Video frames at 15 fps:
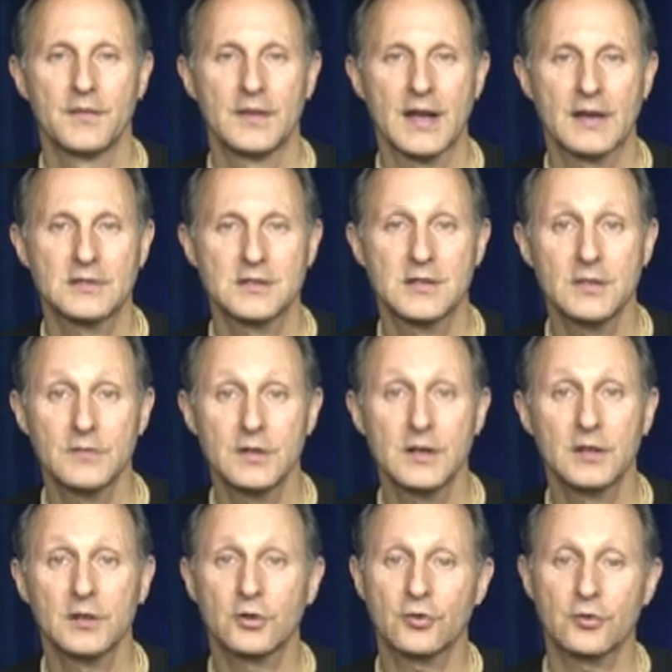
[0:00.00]
The activity
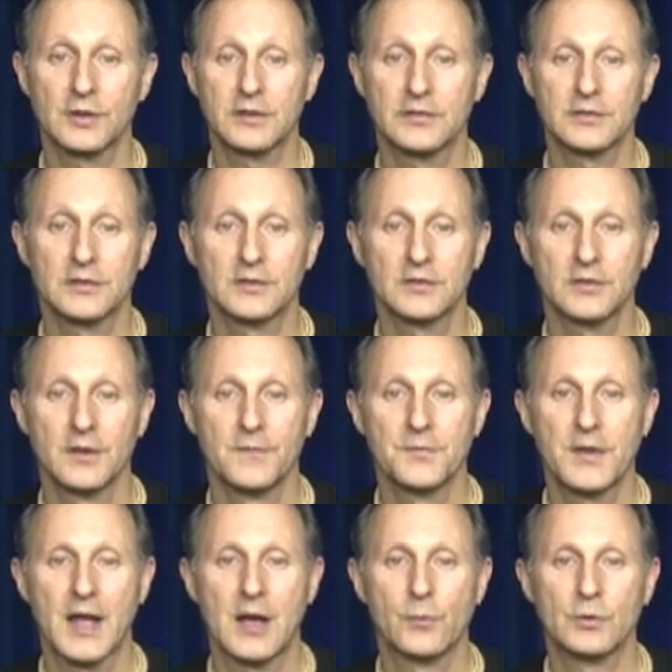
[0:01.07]
increases
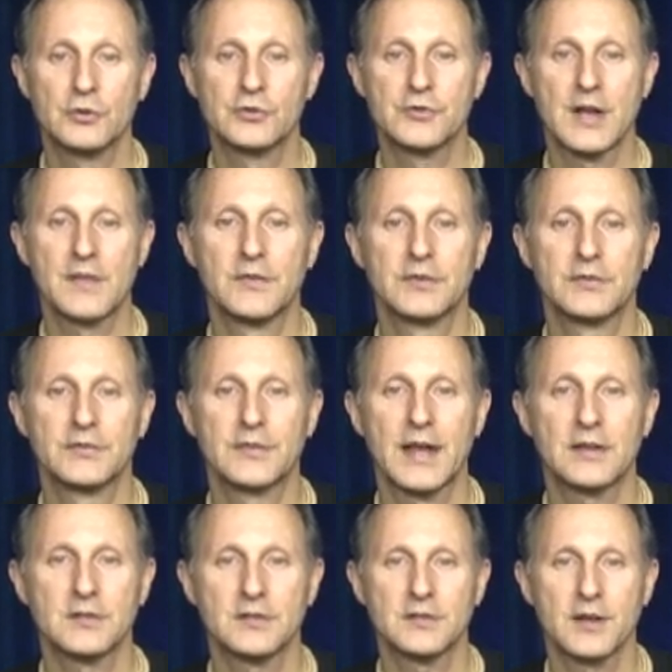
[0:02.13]
and we shed the
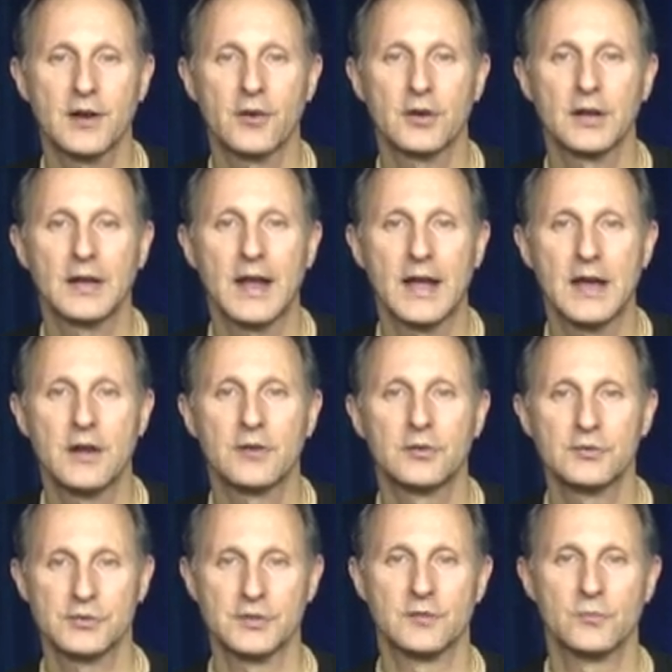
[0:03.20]
sedentary
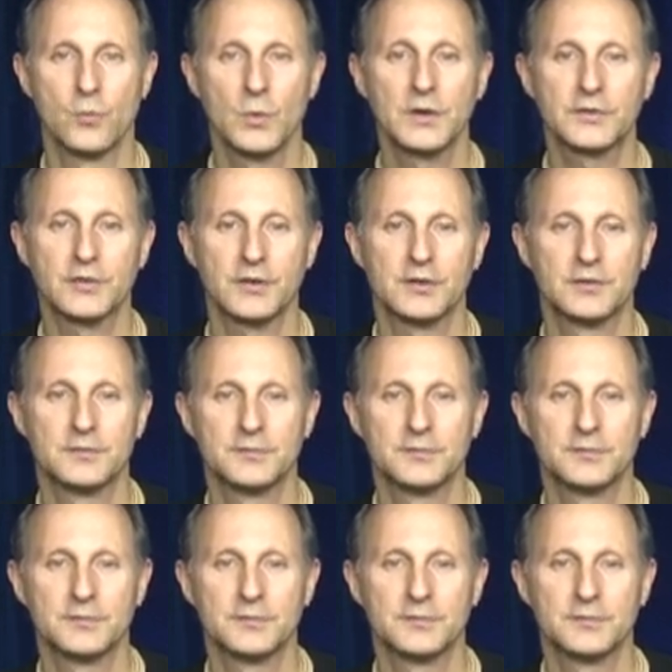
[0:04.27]
energy of winter.